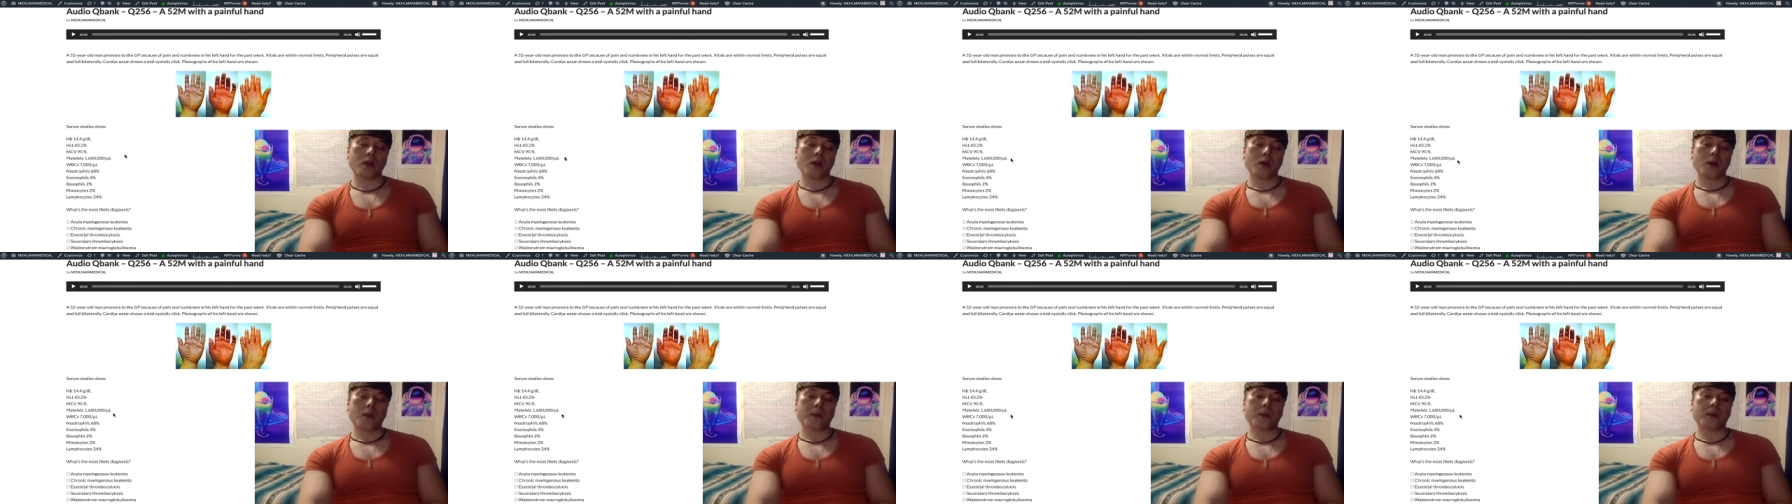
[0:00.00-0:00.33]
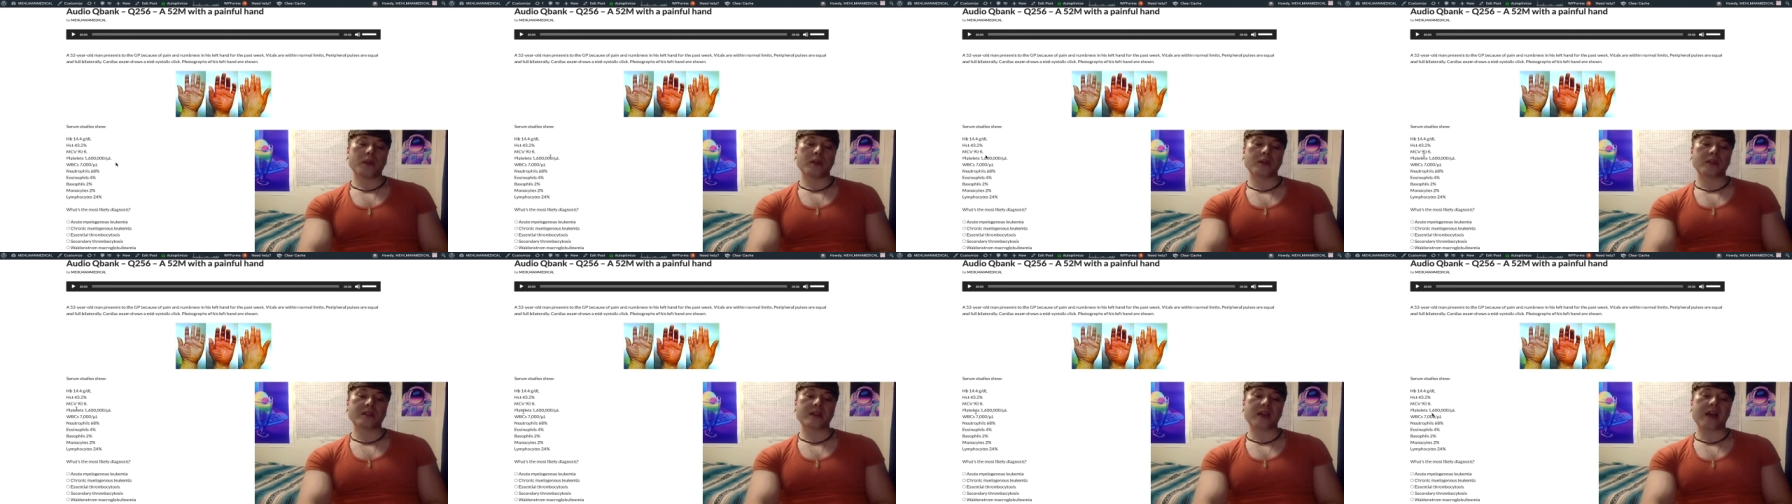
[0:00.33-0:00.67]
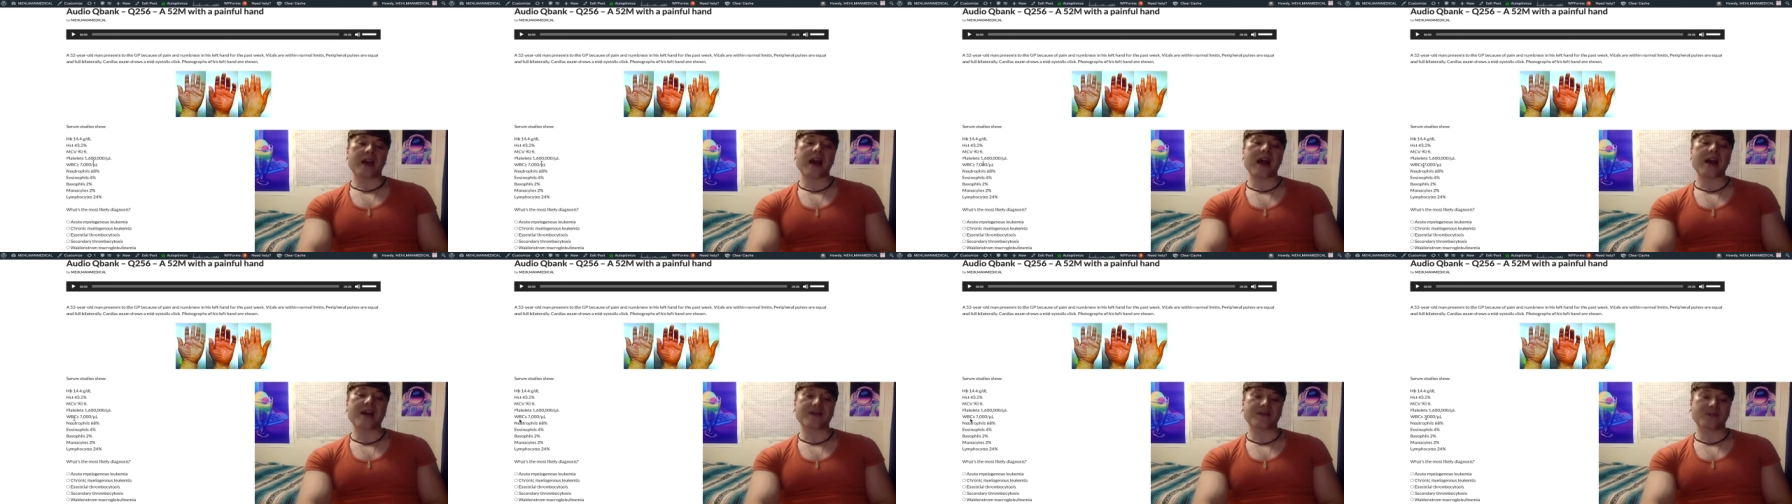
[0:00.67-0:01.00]
but it doesn't
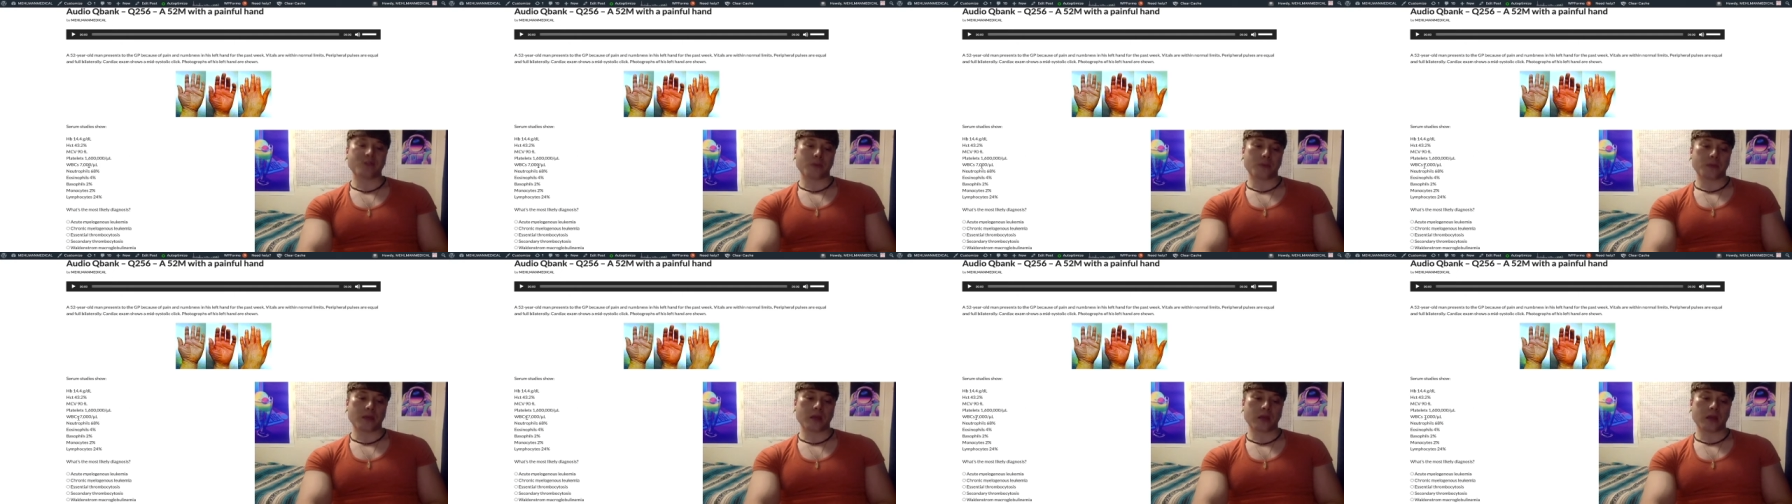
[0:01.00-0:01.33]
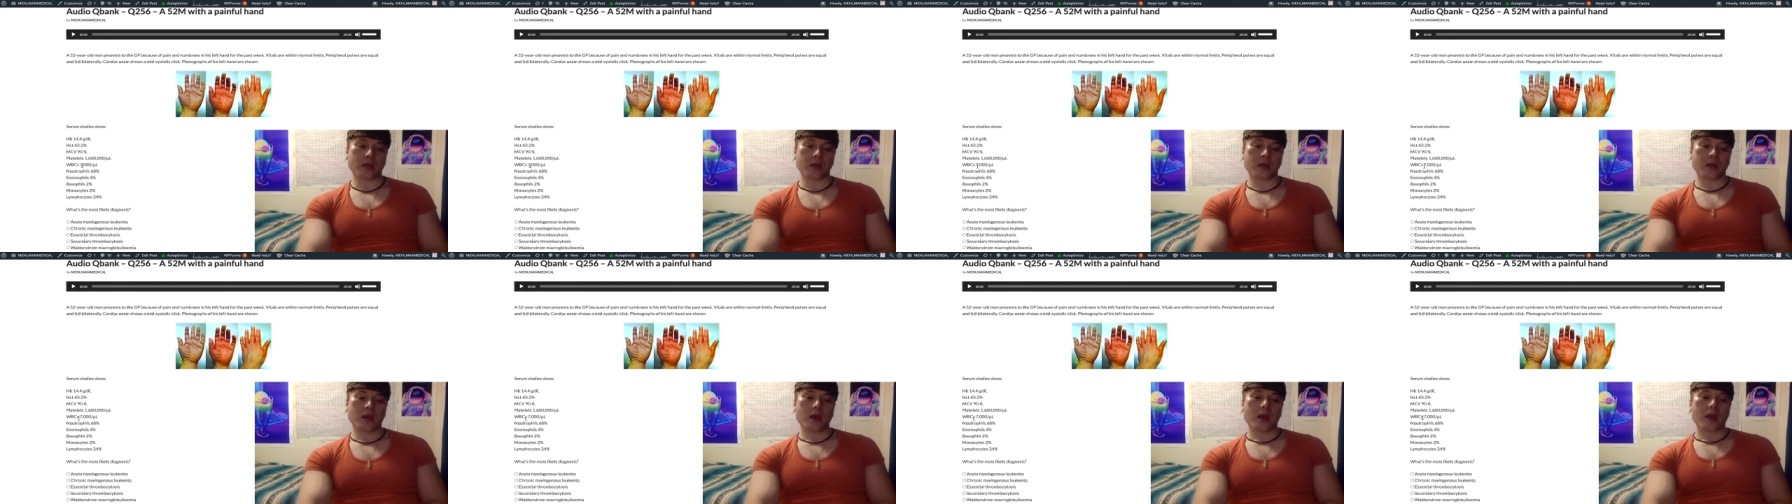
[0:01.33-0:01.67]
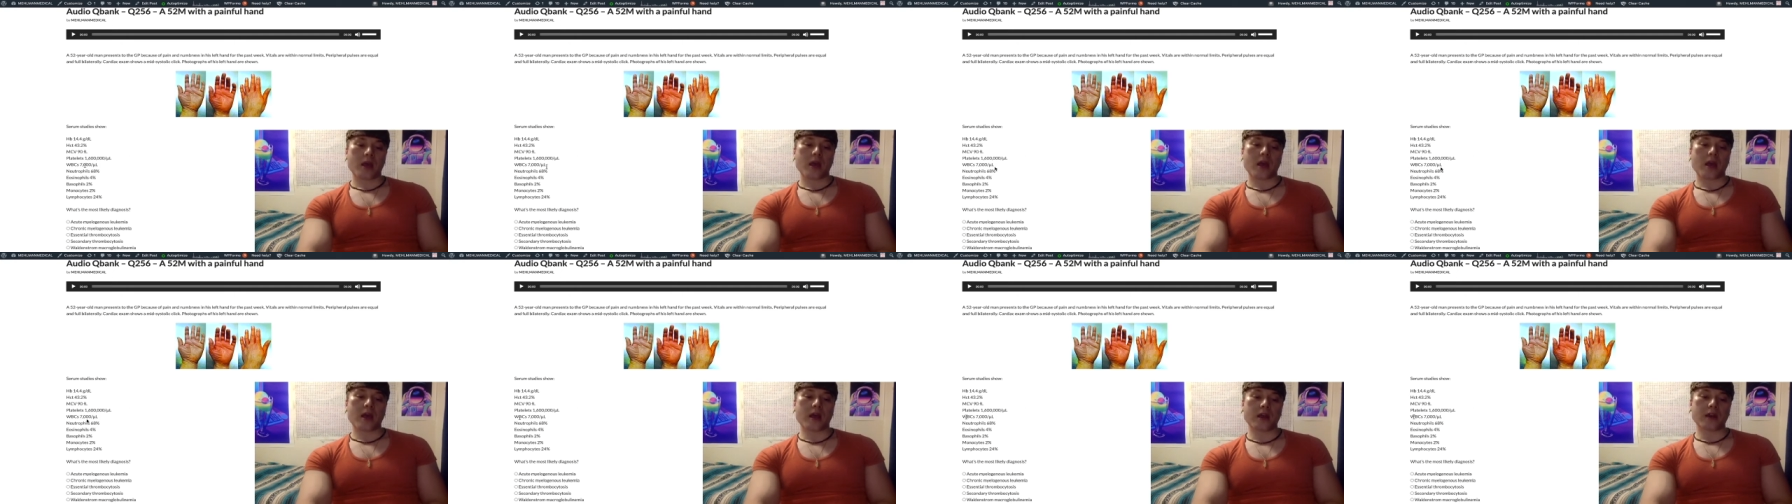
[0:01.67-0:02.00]
have to be
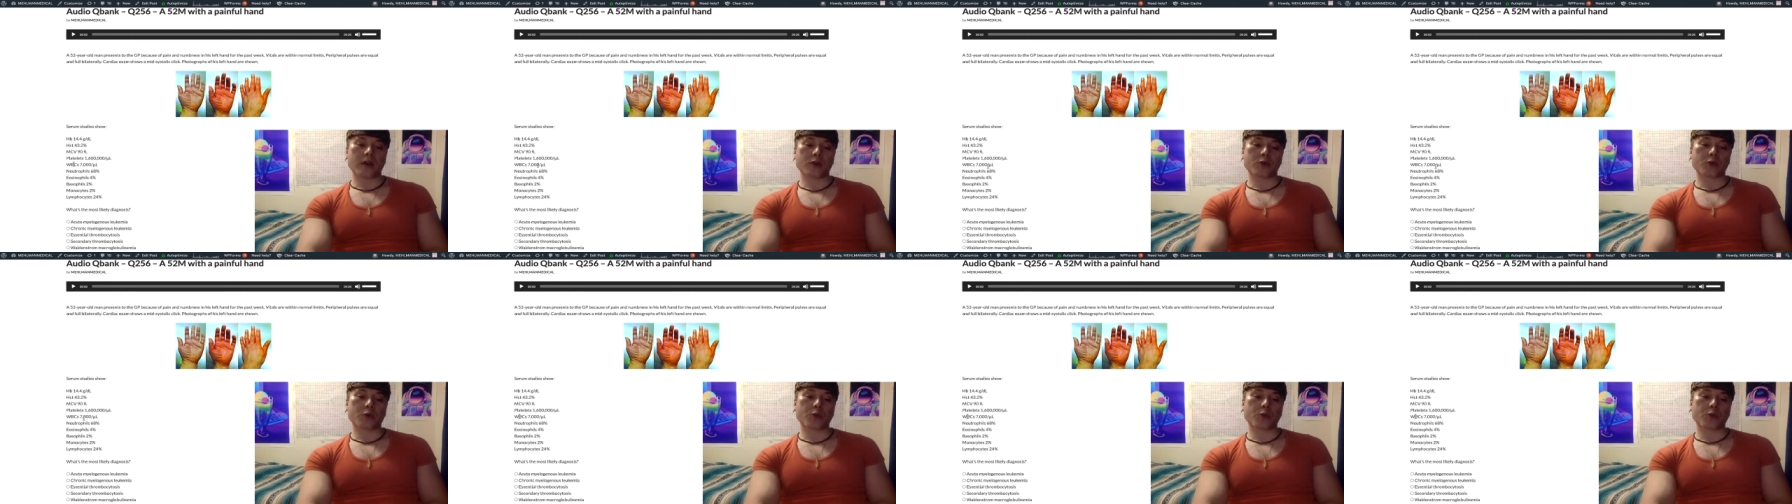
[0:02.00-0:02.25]
and